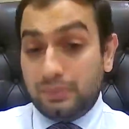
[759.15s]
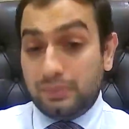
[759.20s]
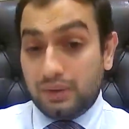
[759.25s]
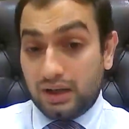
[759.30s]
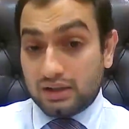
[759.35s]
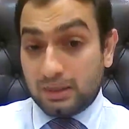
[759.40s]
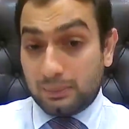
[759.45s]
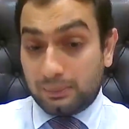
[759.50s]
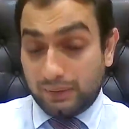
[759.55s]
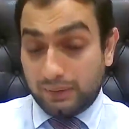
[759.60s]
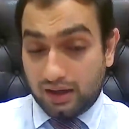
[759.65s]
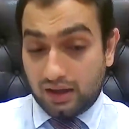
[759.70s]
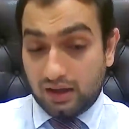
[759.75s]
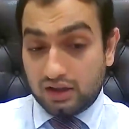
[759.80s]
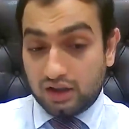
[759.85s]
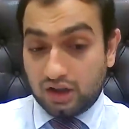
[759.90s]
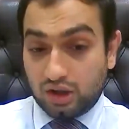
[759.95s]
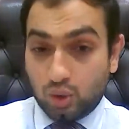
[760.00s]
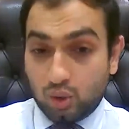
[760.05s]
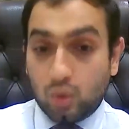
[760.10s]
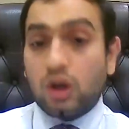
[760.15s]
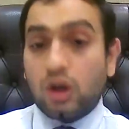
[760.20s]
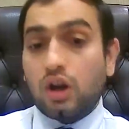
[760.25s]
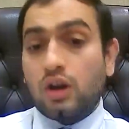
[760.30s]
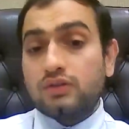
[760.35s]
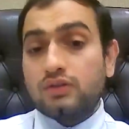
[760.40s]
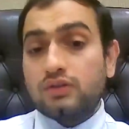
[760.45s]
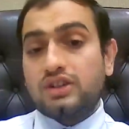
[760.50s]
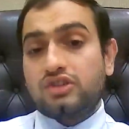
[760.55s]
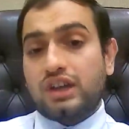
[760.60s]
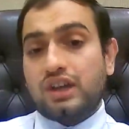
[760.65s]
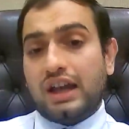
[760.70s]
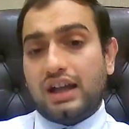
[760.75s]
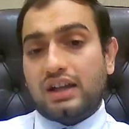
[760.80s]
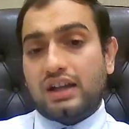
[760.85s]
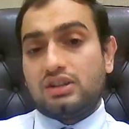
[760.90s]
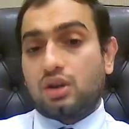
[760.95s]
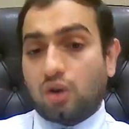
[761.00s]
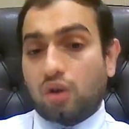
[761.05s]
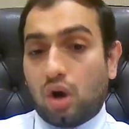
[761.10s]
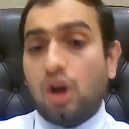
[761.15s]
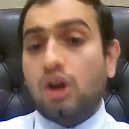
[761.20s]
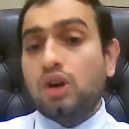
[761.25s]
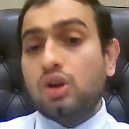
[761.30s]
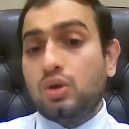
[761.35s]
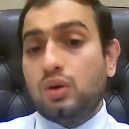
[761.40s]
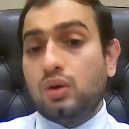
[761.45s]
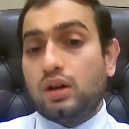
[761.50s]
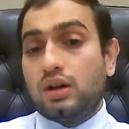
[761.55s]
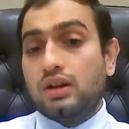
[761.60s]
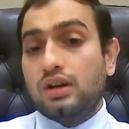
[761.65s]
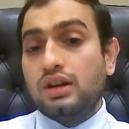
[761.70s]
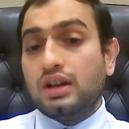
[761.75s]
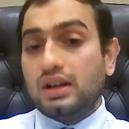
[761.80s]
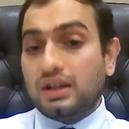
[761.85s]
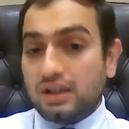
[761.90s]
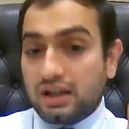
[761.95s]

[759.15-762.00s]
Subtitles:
the doer of such act, the wrongdoer,